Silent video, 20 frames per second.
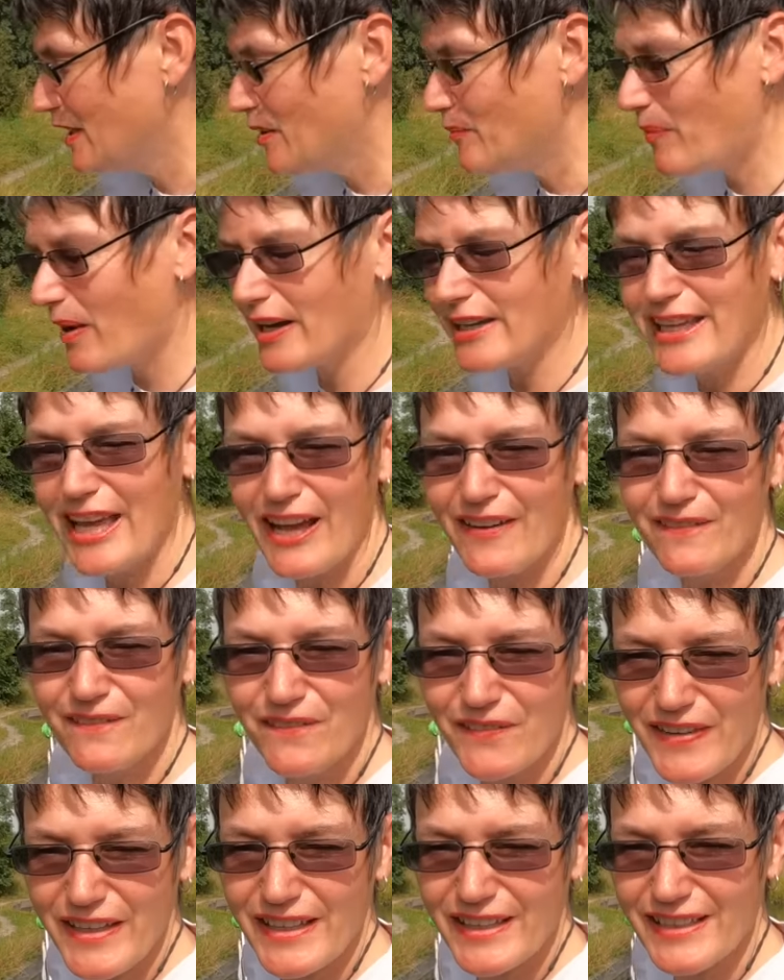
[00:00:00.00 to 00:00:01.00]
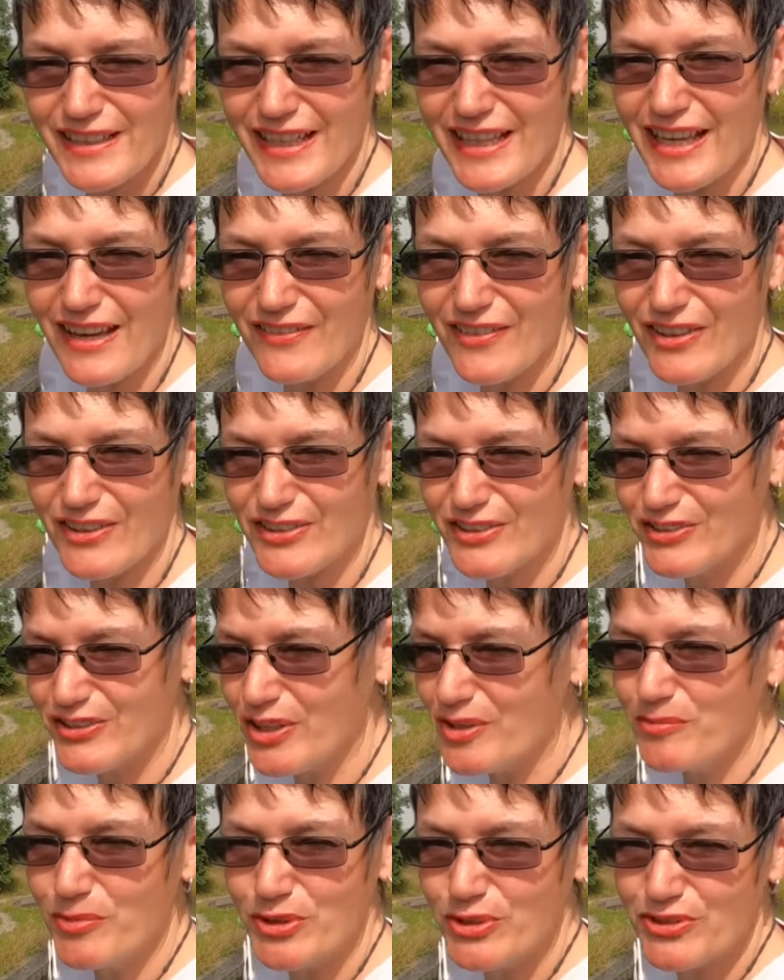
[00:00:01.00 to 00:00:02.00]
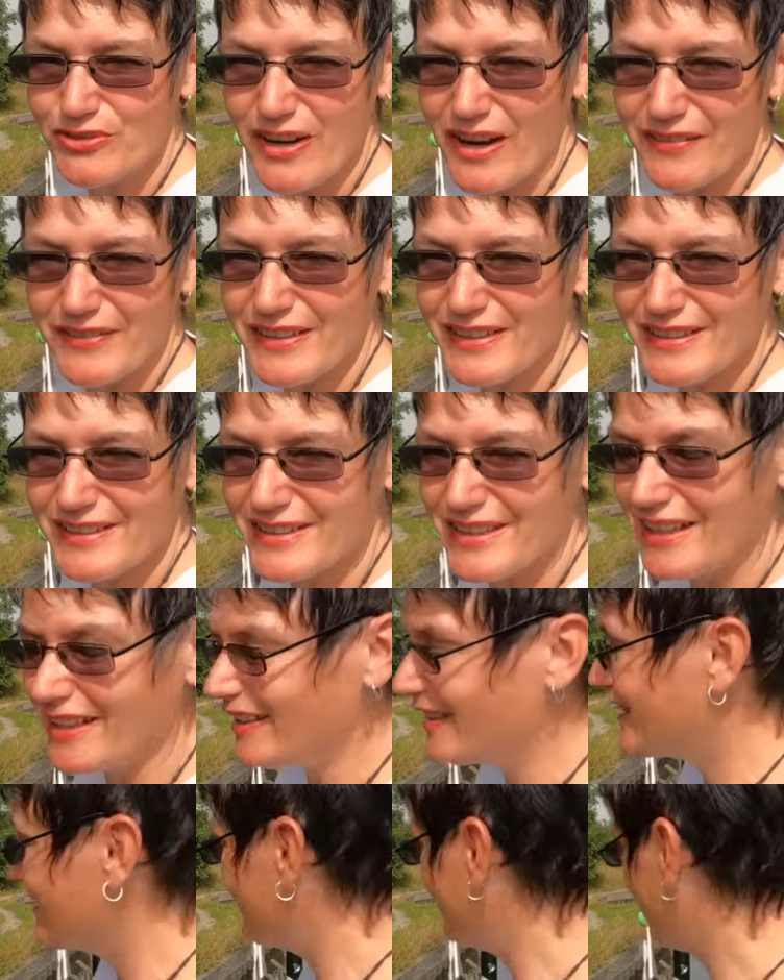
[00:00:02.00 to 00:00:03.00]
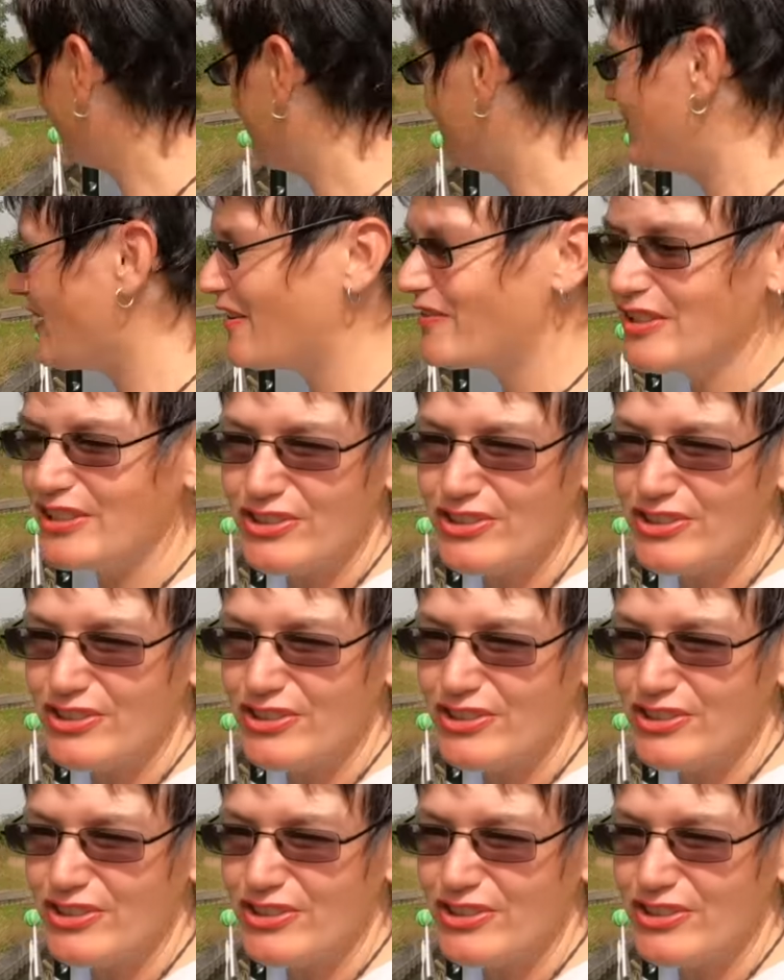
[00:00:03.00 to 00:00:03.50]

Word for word: but I can feel it. I've got so much around this tiller because it's very